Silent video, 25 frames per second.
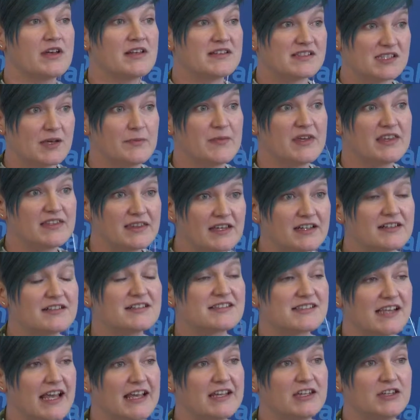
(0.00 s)
Something that
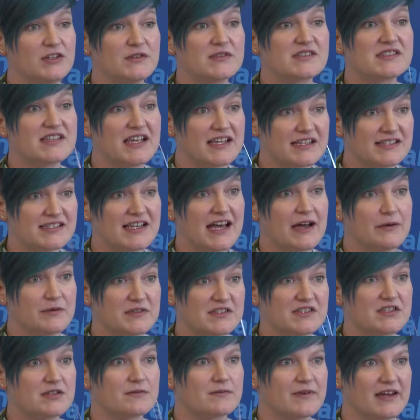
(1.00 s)
will take you 6
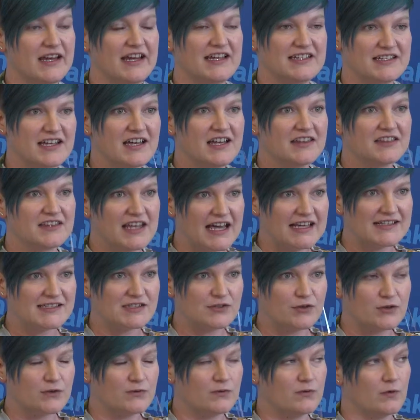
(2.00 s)
hours to read, that's
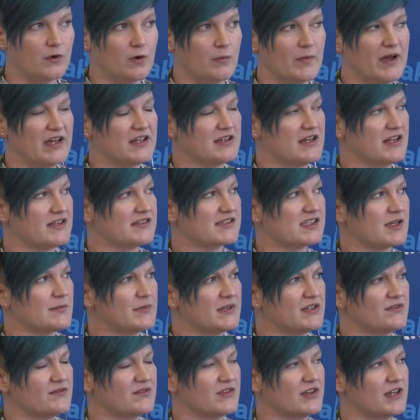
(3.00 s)
long form. And some
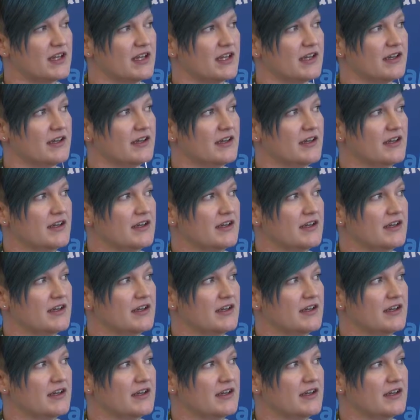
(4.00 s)
of the,